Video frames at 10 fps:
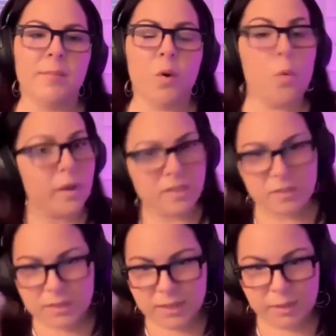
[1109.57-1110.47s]
always
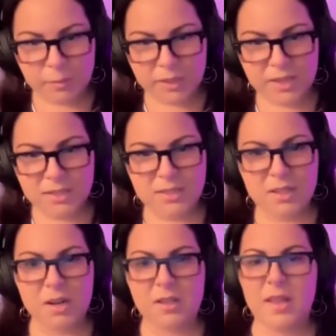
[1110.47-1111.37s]
in the same place?
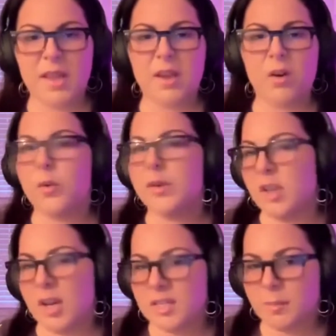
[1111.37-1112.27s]
Are they always
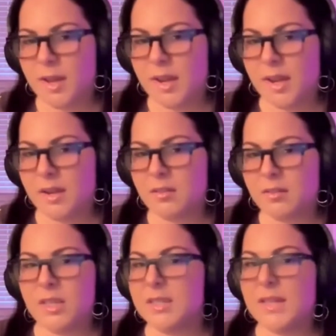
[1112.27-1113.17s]
caused by
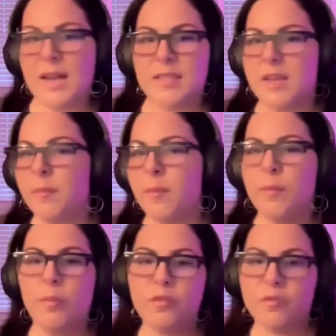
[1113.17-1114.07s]
the exact same
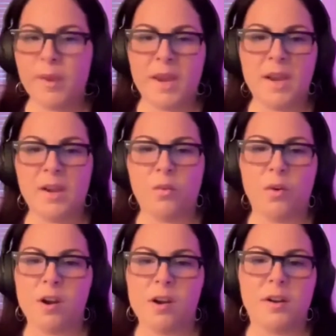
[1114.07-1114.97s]
movement
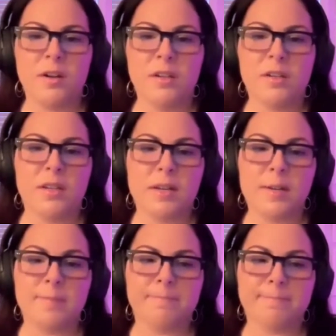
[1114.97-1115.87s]
or
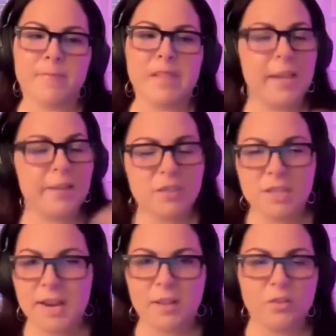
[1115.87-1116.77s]

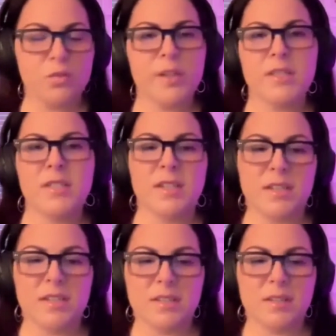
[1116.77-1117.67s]
lifestyle
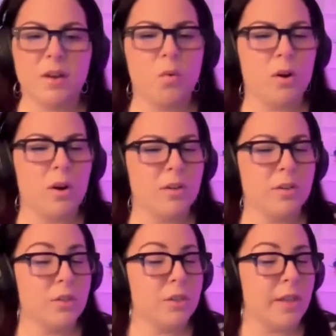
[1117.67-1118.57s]
choices?
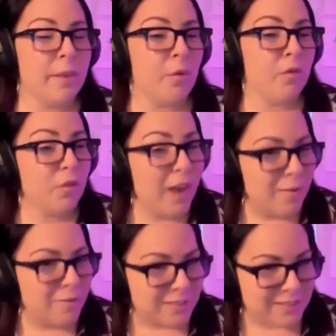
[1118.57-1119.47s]
Or do they move
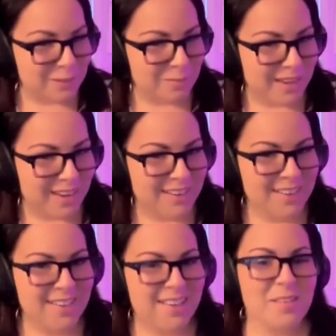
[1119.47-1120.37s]
around a little bit?
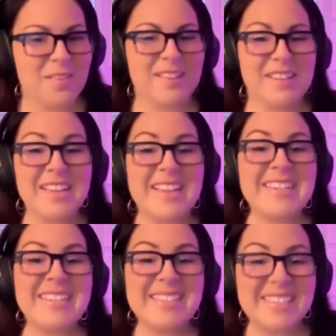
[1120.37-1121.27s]
Are they a little
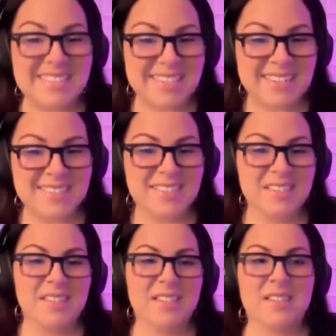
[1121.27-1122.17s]
inconsistent?
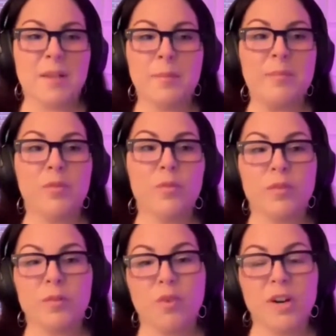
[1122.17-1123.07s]
Some people will
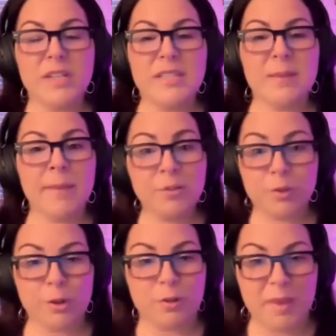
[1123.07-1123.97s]
report
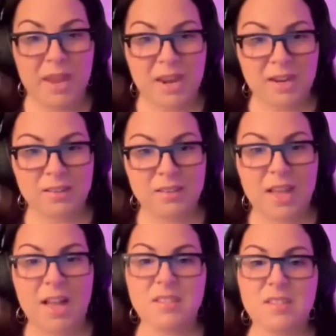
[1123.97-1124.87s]
symmetrical pain.
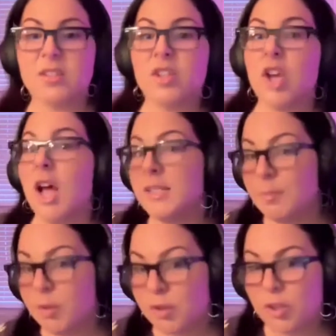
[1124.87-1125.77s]
That's not
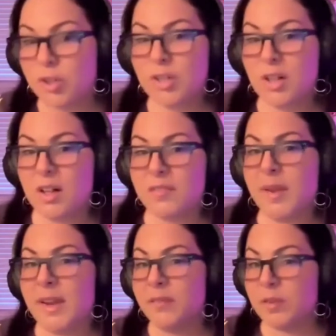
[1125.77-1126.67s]
typical of
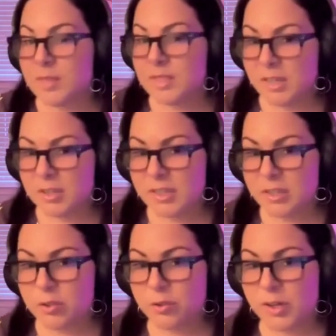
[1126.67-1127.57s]
pain from a single
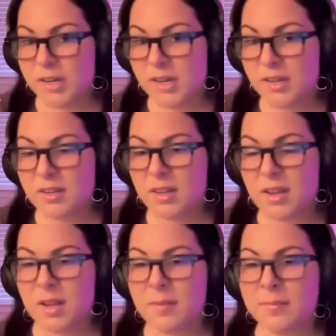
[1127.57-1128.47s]
injury.
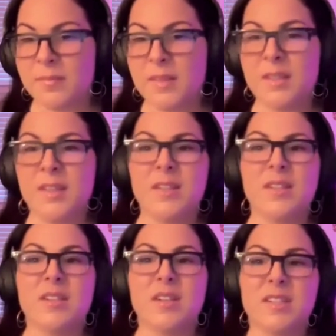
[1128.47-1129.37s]

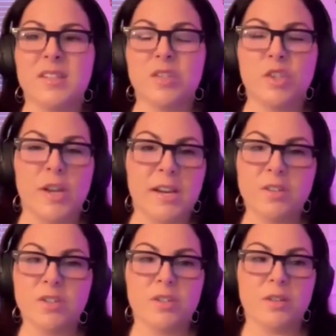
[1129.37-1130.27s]
Does it
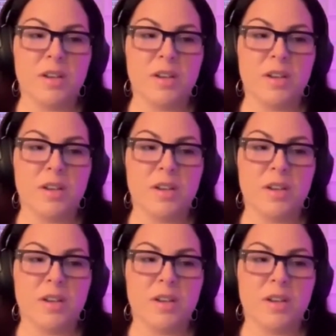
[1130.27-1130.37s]
change?